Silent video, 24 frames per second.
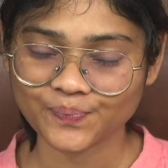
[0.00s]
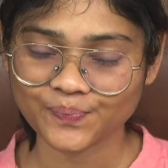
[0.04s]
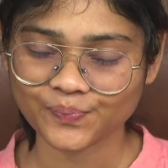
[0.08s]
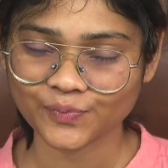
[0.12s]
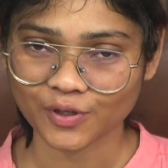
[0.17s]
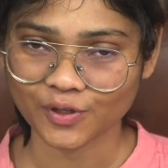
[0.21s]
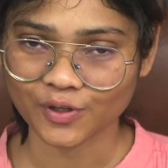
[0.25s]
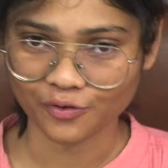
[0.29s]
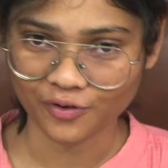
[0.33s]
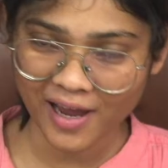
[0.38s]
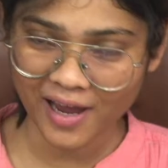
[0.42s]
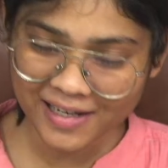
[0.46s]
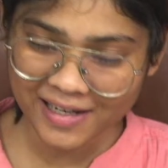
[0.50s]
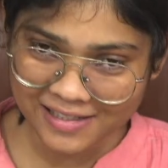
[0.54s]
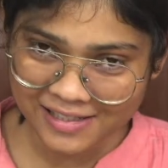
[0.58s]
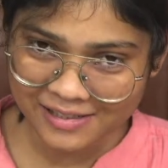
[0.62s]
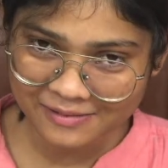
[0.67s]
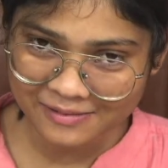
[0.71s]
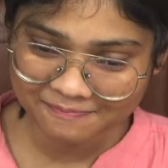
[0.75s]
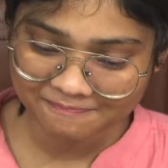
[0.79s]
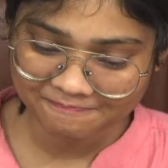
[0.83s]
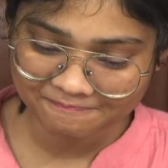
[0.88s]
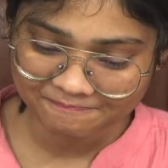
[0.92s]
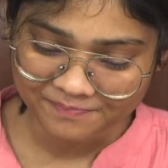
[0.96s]
Right?
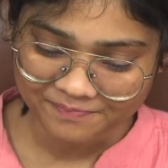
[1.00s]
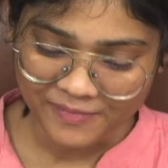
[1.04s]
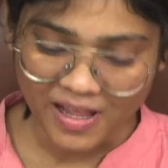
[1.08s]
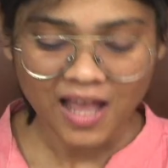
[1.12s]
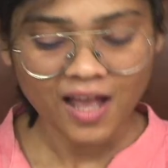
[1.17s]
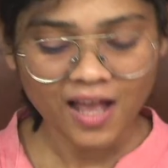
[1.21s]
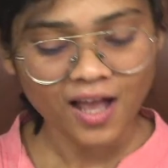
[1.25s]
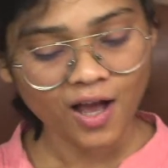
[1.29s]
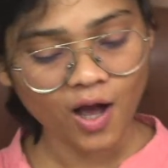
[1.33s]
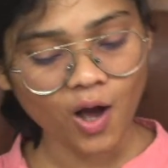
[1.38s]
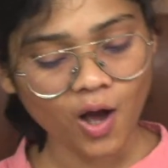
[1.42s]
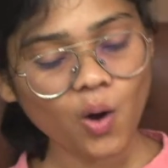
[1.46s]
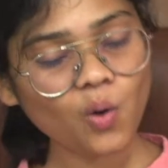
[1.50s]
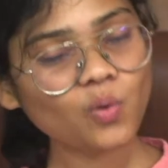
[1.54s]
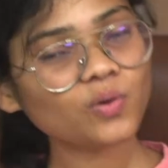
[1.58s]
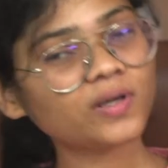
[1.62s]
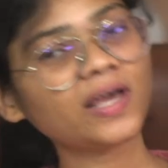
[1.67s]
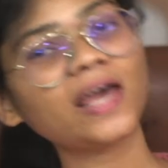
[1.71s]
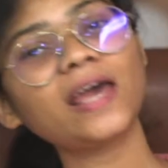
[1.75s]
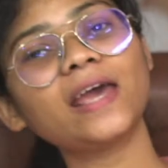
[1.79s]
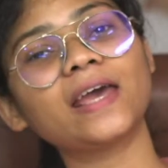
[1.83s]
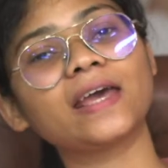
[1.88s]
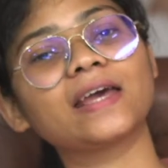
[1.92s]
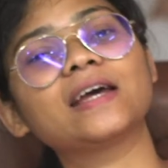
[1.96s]

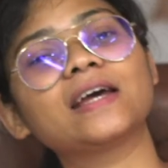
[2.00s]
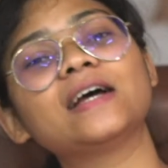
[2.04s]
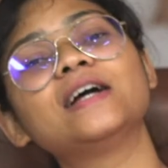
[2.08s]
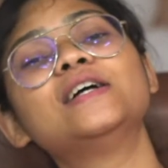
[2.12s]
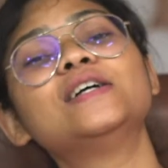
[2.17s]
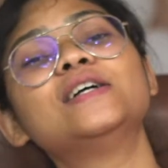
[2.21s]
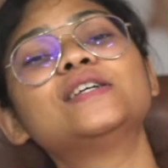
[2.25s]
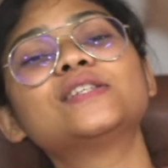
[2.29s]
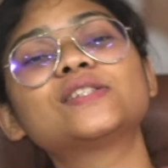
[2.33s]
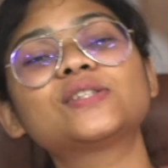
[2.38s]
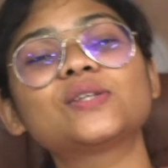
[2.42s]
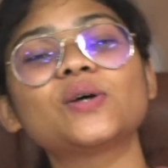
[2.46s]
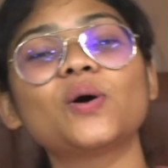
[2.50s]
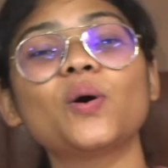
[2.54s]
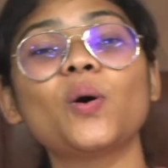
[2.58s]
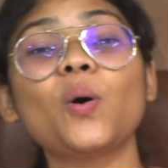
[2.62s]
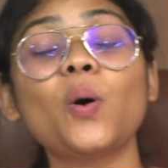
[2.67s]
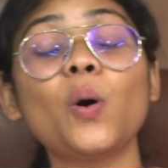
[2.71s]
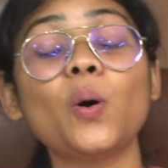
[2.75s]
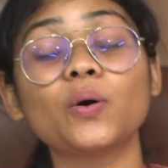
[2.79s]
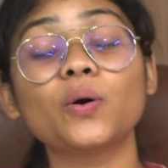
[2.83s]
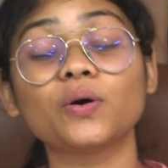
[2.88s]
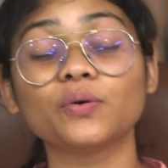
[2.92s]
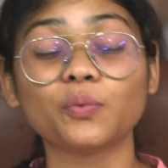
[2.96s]
Okay,
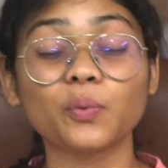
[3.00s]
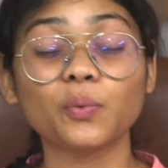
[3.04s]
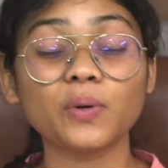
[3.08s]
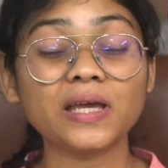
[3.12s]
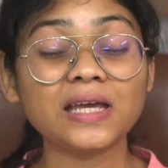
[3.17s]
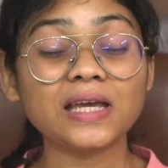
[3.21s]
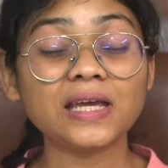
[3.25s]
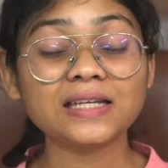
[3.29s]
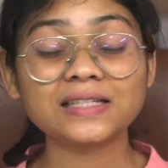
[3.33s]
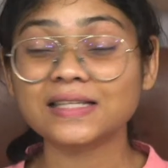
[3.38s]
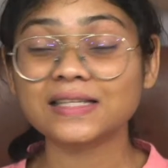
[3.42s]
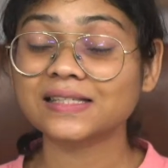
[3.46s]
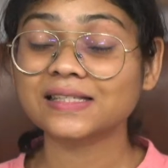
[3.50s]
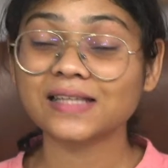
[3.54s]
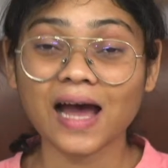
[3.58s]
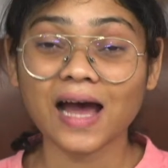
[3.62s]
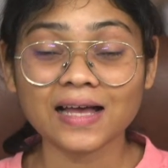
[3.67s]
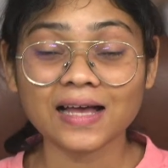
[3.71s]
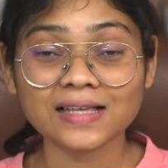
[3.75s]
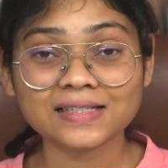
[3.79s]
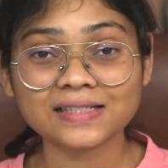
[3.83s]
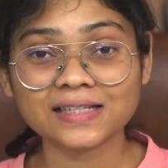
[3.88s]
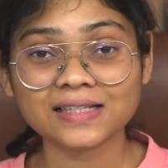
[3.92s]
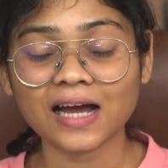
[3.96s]
so we
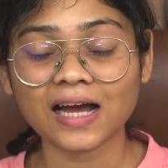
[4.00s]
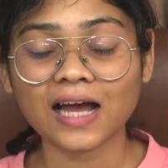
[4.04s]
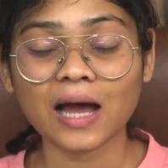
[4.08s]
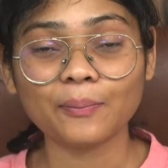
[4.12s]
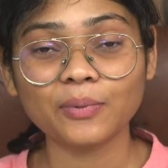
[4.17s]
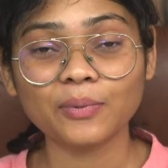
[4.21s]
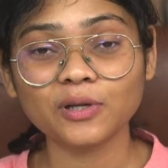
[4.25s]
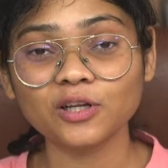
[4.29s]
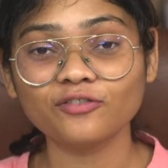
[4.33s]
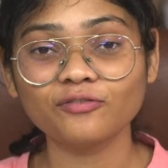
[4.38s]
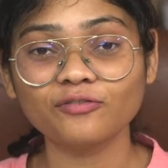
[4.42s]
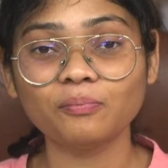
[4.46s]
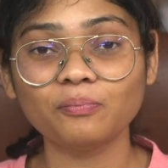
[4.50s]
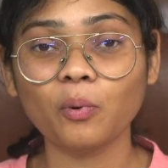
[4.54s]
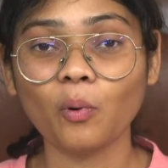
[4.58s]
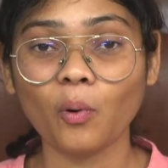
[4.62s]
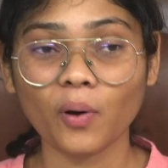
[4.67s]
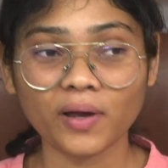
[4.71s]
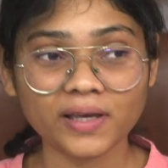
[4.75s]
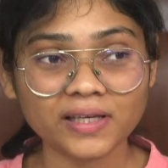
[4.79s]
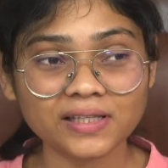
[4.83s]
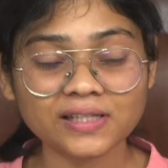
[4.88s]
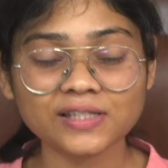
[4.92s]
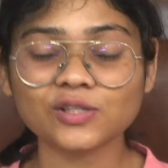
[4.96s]
discussed a couple of
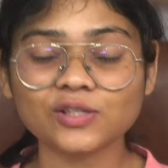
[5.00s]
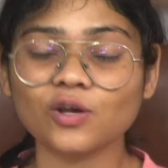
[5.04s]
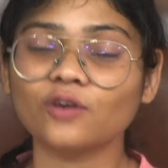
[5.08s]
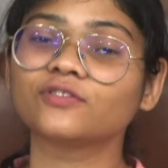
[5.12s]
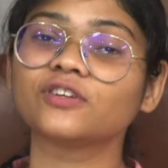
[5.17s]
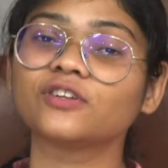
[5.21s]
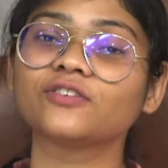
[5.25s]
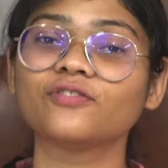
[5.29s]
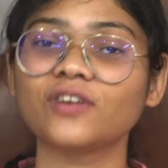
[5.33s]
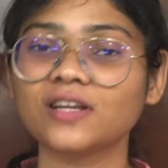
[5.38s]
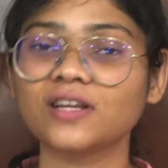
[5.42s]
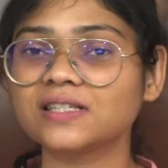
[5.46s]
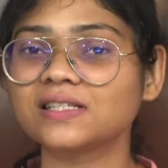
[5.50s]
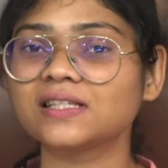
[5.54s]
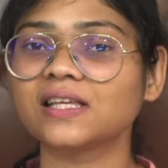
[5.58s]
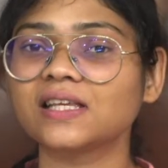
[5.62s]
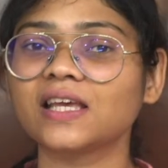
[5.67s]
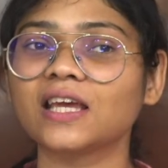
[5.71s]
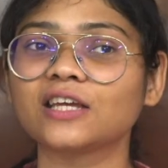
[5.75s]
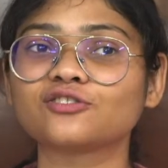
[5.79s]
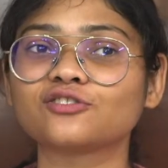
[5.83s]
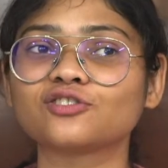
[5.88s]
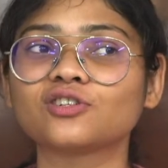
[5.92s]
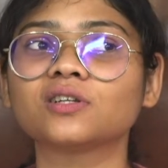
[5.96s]
points of
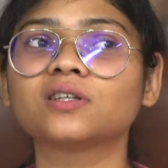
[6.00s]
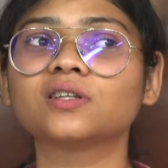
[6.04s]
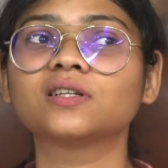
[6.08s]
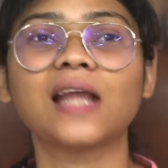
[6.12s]
differentiation.